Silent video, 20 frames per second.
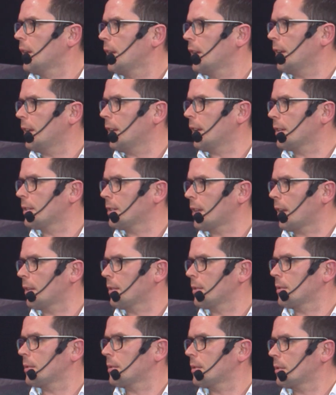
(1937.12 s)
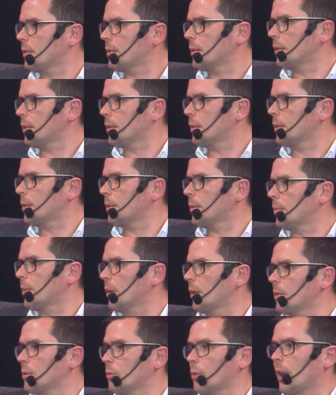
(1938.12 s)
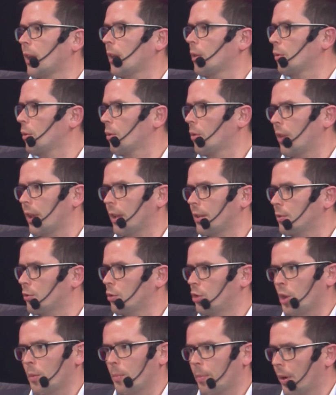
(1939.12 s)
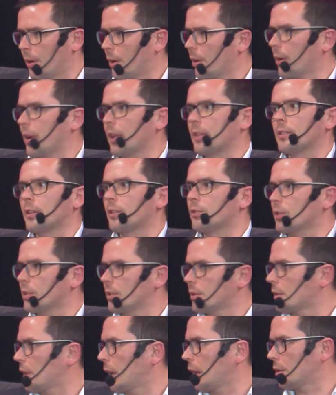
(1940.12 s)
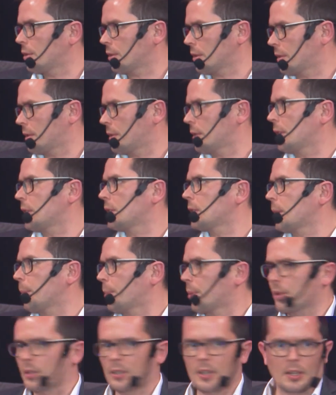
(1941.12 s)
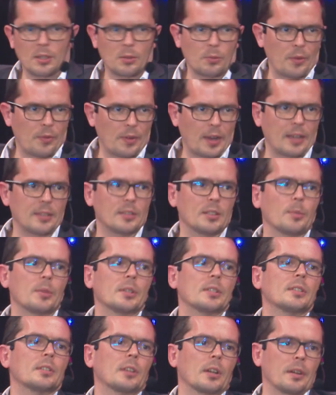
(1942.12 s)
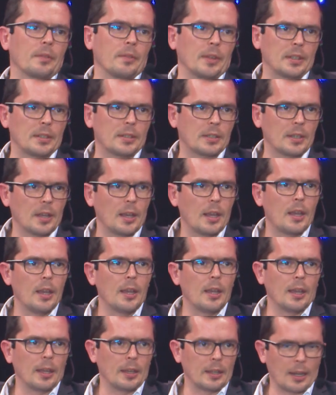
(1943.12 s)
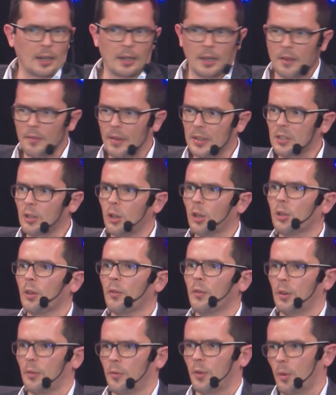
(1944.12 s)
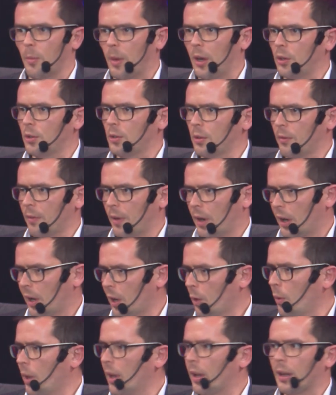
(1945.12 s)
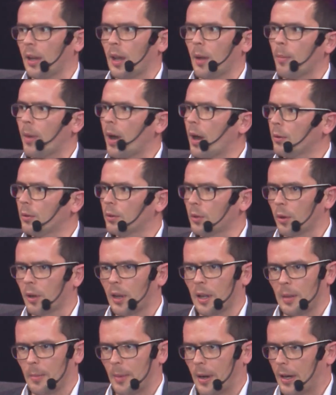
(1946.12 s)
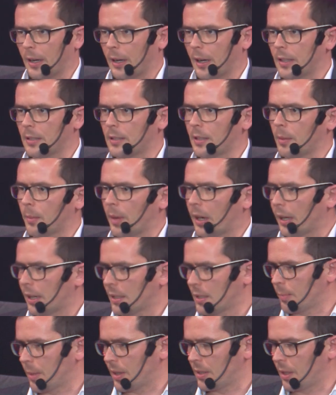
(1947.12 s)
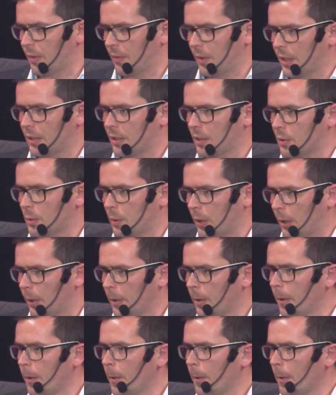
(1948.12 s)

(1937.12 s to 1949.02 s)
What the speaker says: in a sense because we can do things cheaper, let's say translations. It supports us with customer service. It can give us a lot of information very quickly about local markets and market specifics as well.